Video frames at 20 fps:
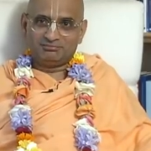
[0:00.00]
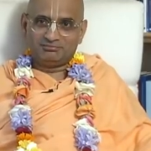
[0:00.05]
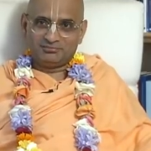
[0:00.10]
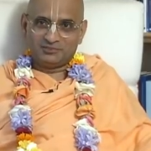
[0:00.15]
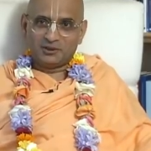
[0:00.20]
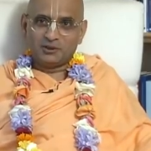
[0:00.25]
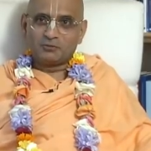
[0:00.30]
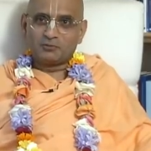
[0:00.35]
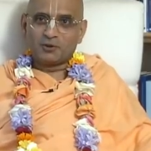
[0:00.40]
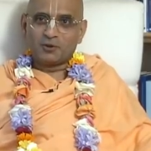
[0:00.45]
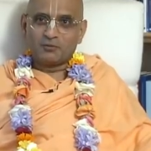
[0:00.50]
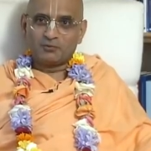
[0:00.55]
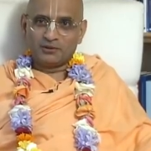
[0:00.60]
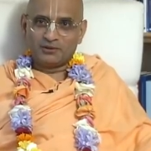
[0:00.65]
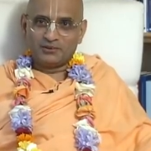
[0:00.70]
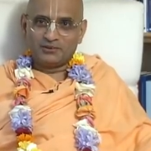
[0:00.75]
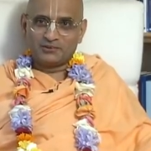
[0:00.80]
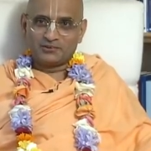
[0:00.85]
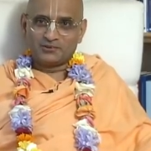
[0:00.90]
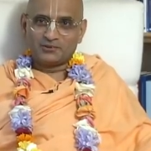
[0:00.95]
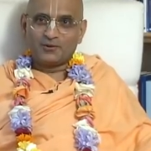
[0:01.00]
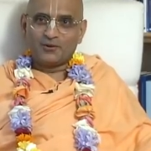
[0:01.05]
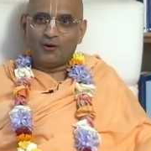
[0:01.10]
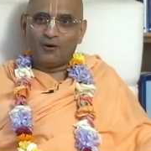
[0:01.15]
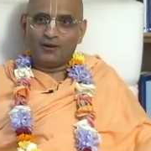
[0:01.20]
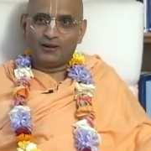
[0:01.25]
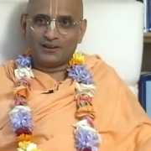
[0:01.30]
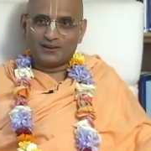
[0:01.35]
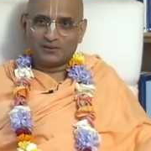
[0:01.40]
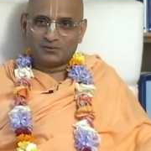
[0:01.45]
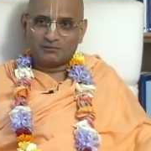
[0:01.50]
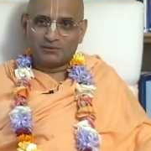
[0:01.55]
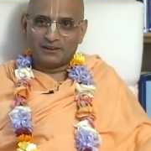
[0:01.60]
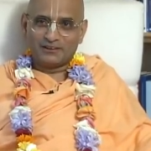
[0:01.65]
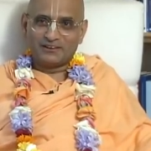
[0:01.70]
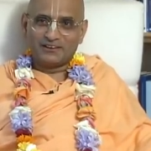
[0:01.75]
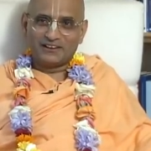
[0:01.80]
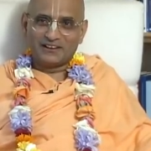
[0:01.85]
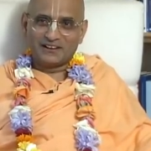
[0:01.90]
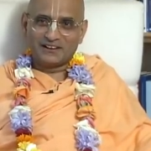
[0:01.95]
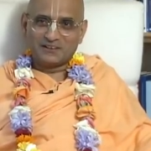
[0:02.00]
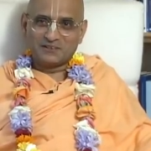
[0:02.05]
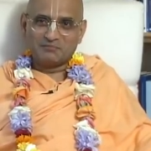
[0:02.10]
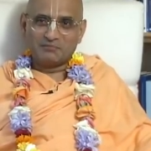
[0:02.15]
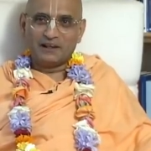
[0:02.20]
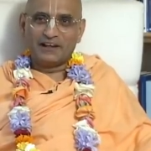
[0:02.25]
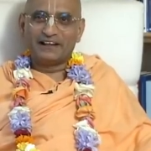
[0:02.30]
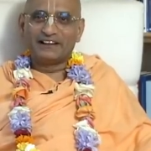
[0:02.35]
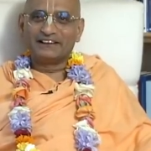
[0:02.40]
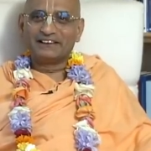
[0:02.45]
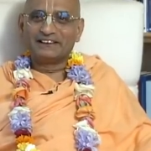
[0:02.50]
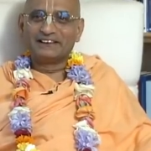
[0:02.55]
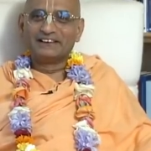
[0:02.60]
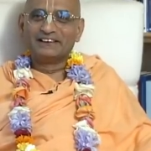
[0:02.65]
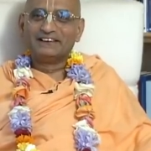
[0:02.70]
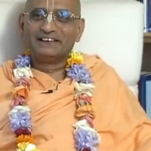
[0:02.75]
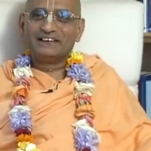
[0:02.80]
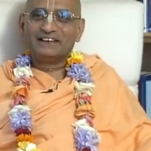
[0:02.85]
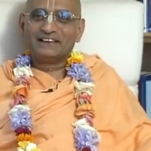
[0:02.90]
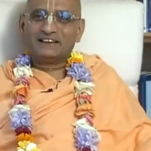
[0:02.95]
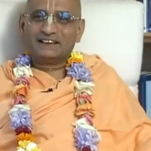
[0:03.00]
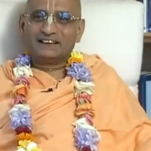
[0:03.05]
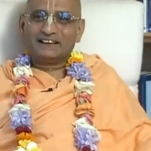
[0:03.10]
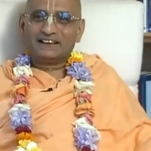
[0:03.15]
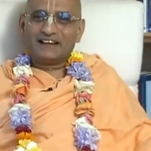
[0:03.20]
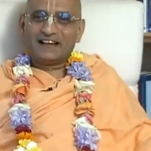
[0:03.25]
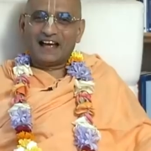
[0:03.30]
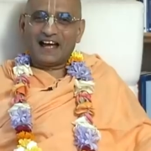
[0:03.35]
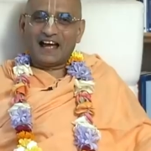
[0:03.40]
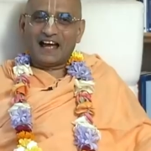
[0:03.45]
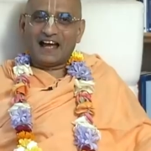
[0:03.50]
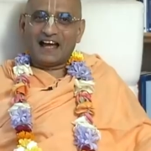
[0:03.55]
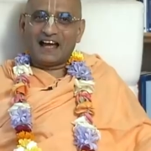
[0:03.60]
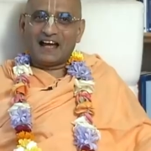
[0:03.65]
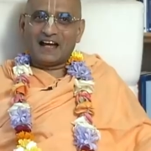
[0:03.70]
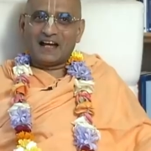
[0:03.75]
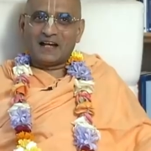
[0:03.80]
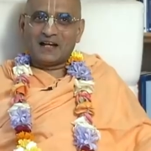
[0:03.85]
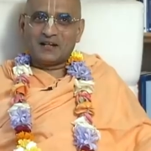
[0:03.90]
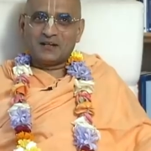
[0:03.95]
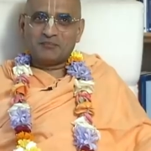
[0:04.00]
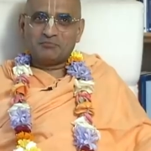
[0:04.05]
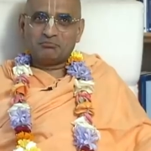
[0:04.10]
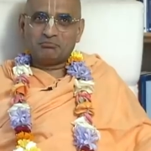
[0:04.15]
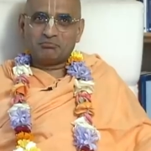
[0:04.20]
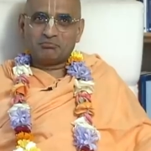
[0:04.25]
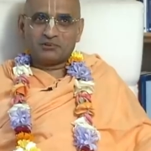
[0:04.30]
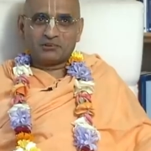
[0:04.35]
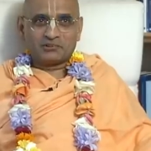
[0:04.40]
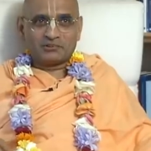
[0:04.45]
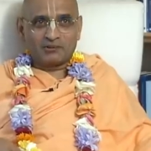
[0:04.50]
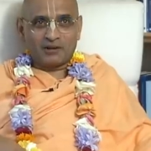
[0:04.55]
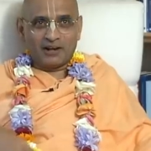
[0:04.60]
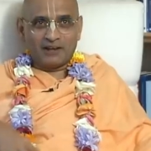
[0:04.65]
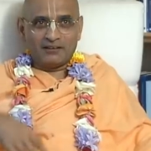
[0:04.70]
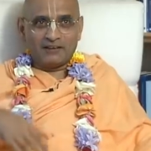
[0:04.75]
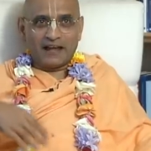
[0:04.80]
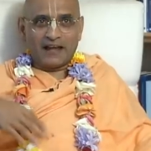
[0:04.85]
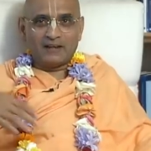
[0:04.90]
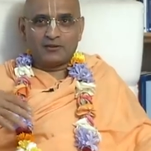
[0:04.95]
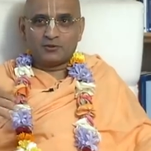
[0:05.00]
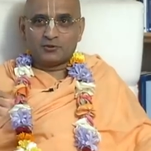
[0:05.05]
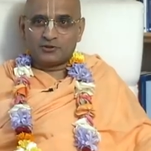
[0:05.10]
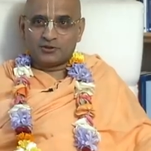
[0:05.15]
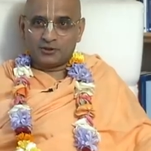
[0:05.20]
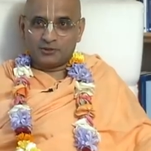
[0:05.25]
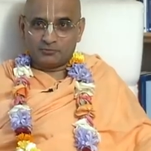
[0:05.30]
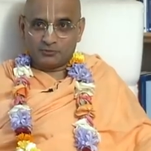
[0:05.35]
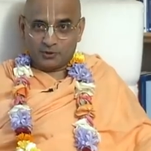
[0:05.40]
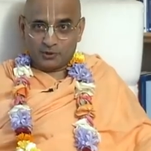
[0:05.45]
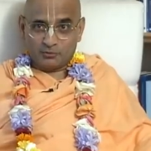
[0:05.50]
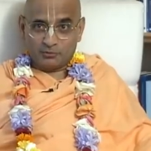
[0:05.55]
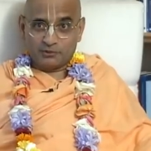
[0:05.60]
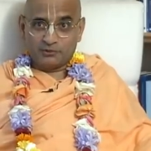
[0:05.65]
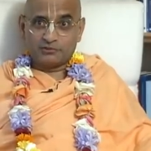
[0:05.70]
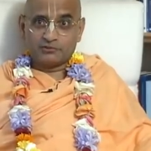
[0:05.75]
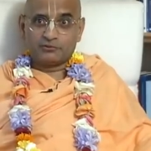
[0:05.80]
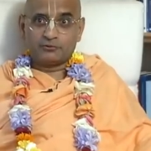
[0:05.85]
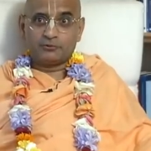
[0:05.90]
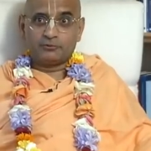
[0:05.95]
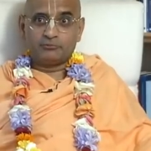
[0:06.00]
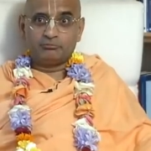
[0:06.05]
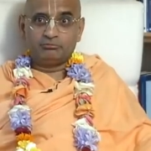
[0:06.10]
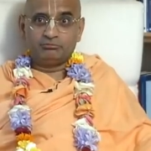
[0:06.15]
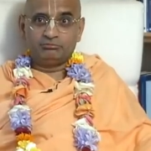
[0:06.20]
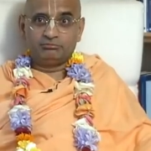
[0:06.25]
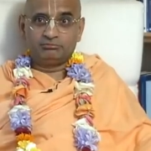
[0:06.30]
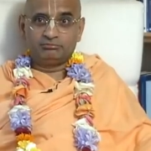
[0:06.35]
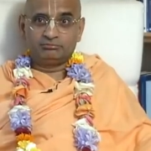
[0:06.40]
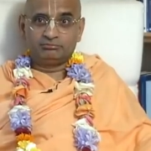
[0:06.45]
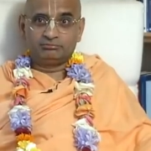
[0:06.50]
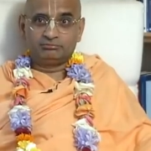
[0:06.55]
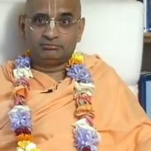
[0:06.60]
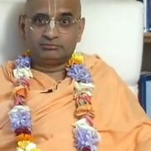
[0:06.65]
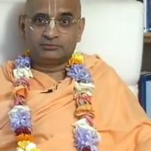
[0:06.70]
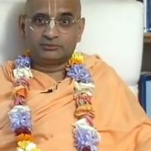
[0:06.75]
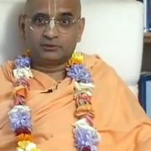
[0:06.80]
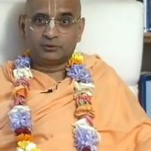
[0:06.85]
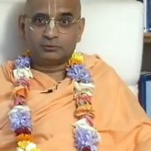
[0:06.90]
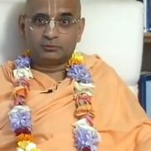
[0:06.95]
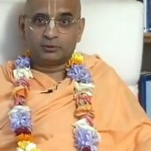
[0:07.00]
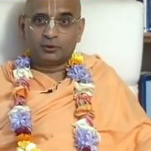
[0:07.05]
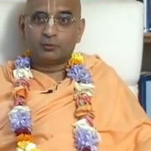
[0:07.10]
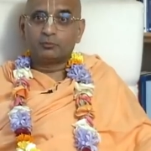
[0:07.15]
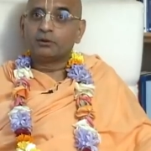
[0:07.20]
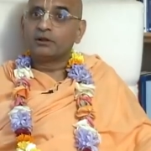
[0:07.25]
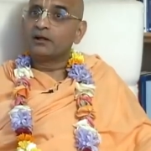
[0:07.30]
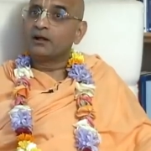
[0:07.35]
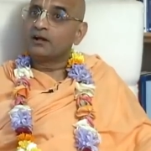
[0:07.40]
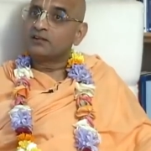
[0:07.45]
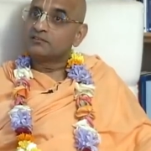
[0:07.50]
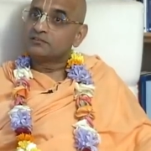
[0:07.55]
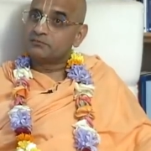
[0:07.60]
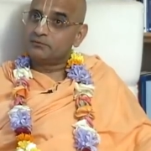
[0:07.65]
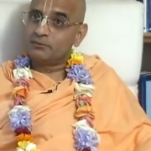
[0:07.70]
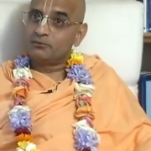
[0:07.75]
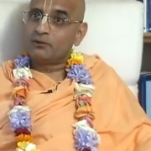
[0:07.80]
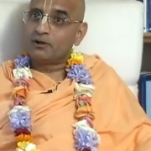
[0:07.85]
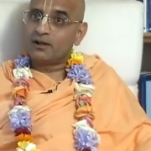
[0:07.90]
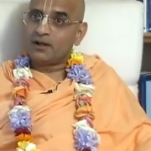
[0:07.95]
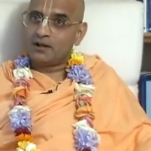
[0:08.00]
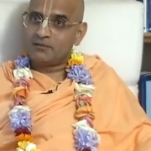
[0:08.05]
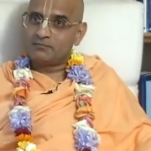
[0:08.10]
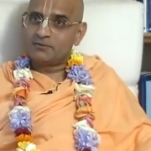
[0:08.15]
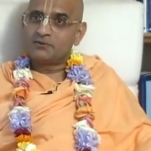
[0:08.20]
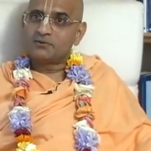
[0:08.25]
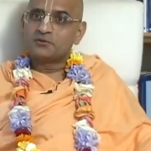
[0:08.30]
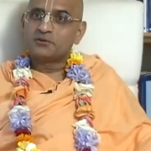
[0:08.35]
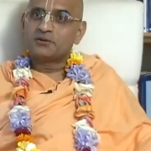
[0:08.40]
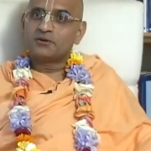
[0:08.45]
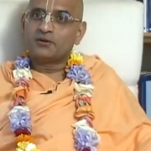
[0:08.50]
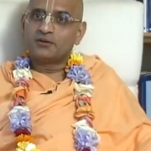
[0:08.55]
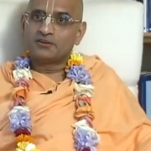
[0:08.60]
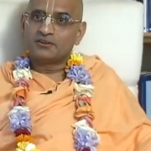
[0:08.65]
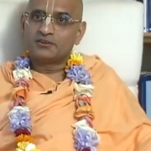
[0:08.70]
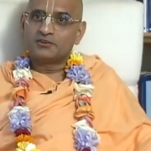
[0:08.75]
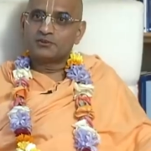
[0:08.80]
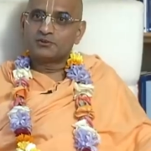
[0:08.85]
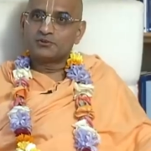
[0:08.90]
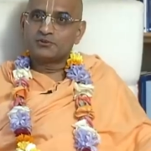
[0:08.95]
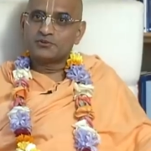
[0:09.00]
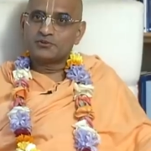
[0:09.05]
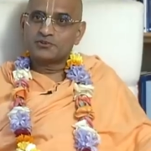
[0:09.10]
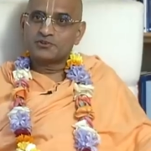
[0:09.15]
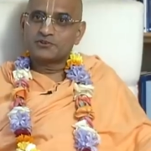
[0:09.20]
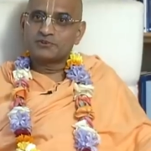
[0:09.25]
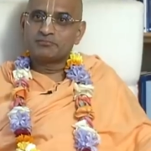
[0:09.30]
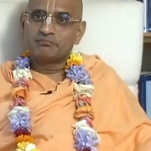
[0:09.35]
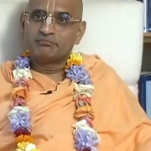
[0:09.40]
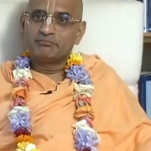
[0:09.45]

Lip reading: Srila Prabhupada used to call us by ringing the bell. And so I ran to Srila Prabhupada's room. So Prabhupada asked me what happened to the orange juice.